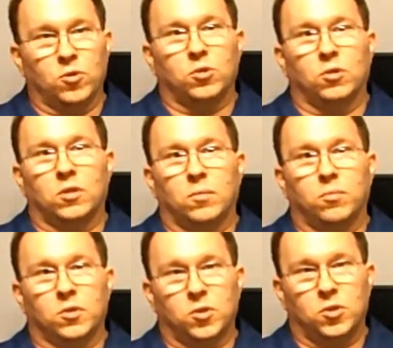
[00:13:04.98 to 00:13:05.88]
first hooked
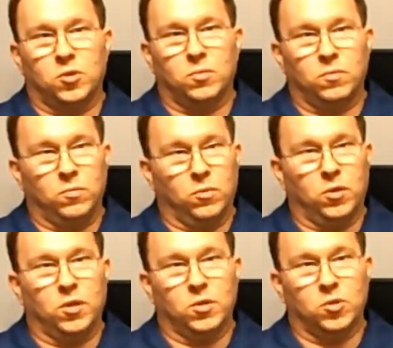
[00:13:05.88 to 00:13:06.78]
up
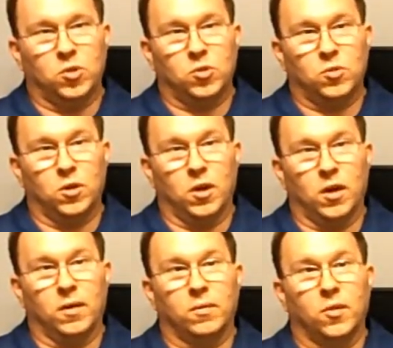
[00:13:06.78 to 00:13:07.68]
with his
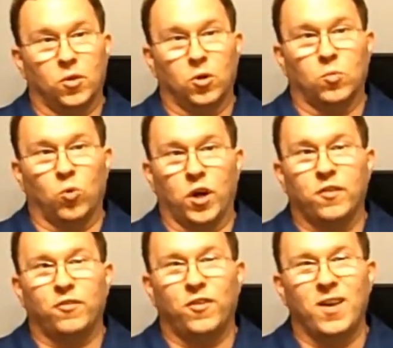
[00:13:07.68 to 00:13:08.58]
third
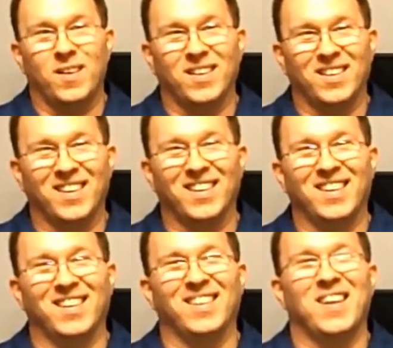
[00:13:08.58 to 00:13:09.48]
wife.
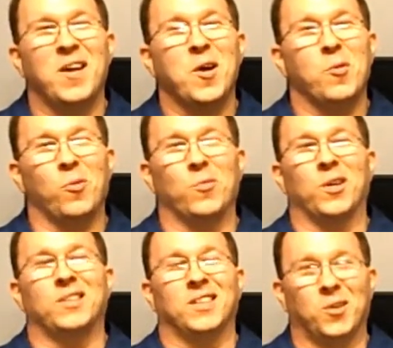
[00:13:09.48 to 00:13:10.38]
We
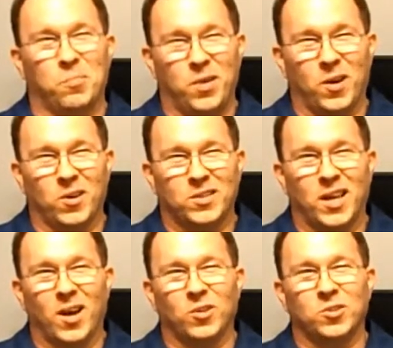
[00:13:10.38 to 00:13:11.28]
went to her
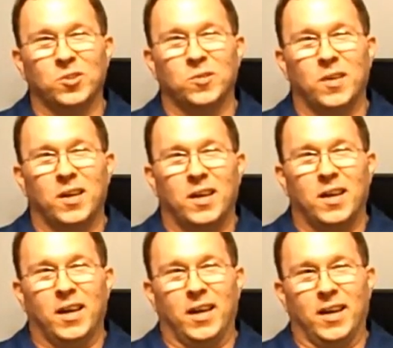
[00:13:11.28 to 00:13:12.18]
parents' house,
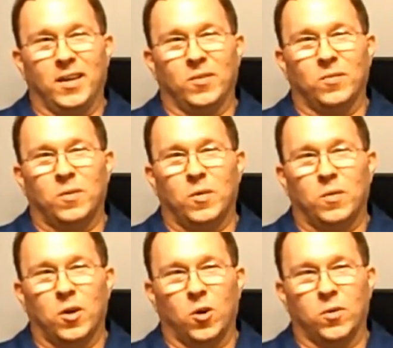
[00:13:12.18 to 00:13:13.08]
and
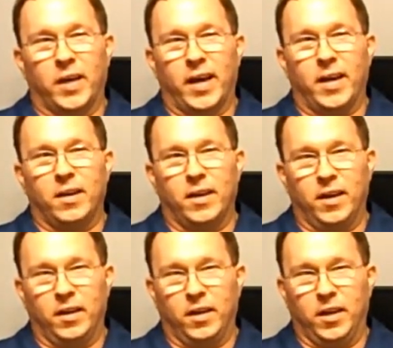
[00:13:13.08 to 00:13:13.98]
her dad
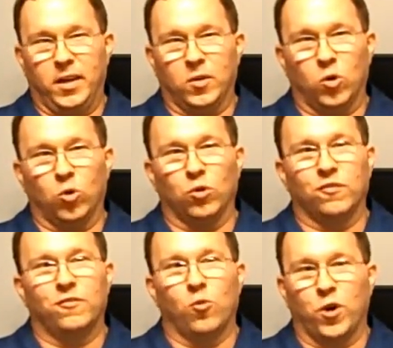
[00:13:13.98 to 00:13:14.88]
had a
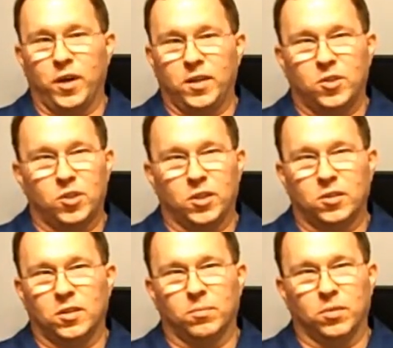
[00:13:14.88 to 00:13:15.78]
old
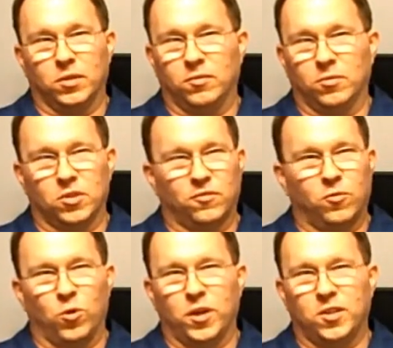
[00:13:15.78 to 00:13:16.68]
486, I believe it was a
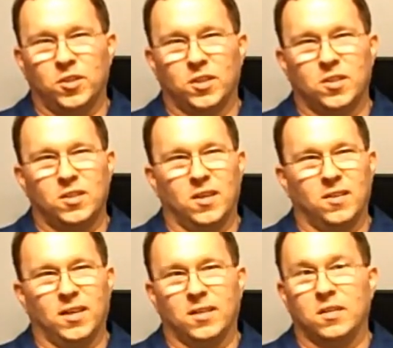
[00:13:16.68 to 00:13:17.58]
486, I
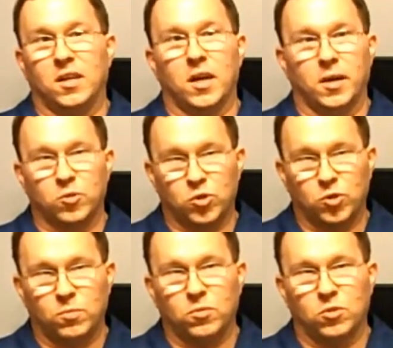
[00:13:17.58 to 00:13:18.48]
think a DX
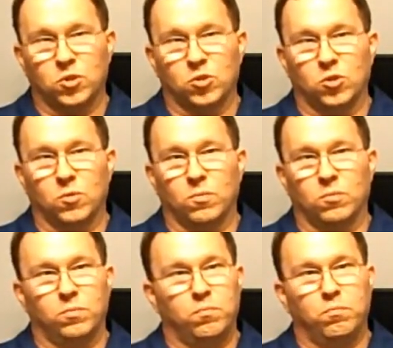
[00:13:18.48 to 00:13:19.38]

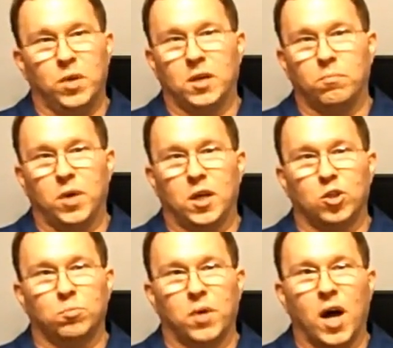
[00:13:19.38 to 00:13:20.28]
system, big
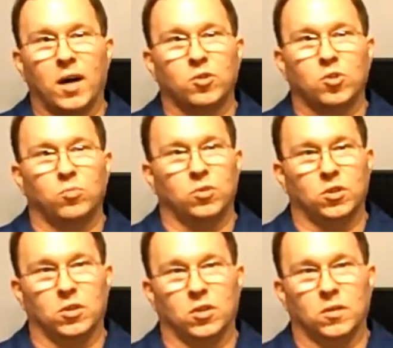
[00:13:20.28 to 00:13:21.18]
beige box
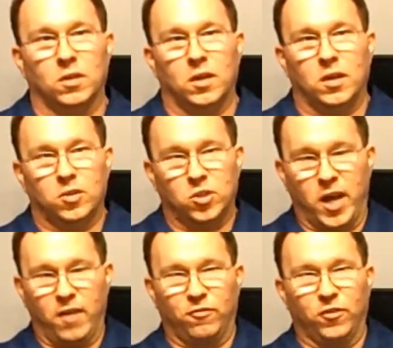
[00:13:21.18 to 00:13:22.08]
with the
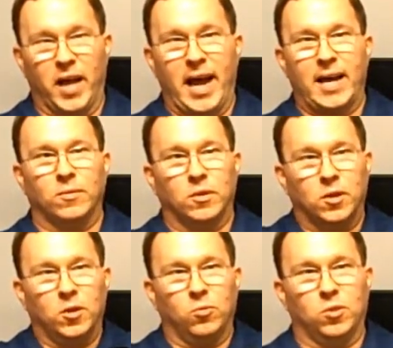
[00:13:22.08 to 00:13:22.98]
sat flat
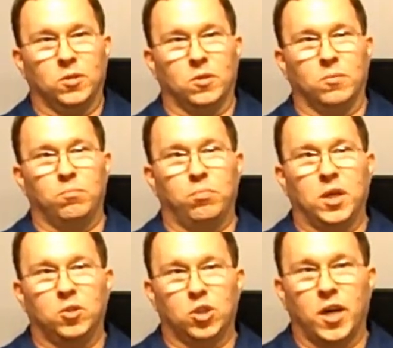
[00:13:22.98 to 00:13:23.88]
with the
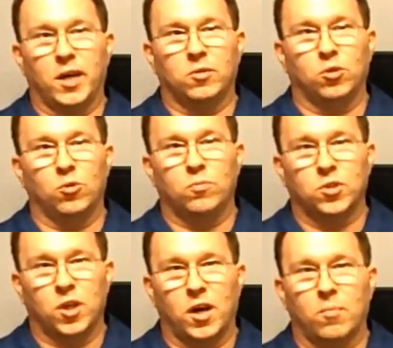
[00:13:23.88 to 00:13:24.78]
big giant tube
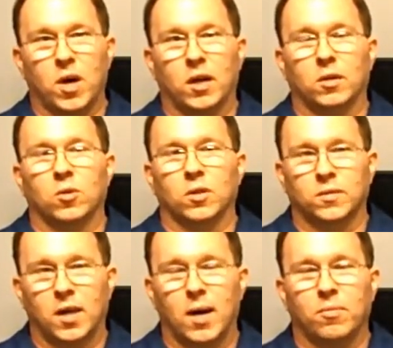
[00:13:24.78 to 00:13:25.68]
style monitor
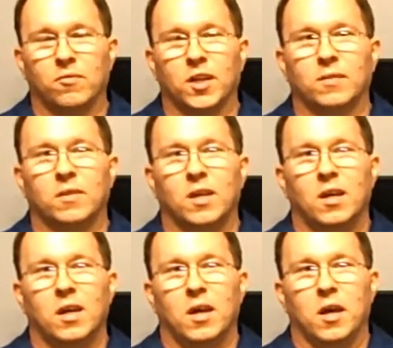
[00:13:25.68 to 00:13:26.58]
on top of it,
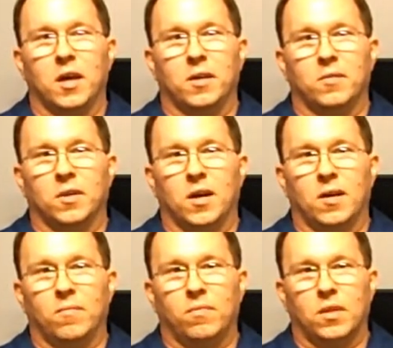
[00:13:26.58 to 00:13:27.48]

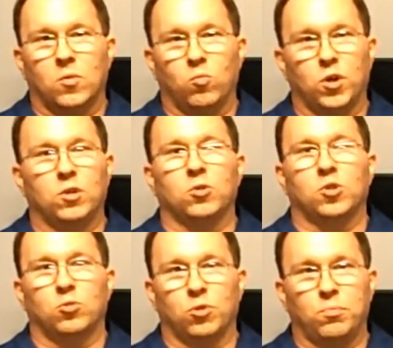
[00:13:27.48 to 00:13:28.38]
and
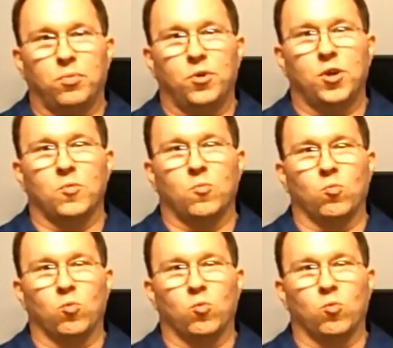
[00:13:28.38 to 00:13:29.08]
Windows 3.1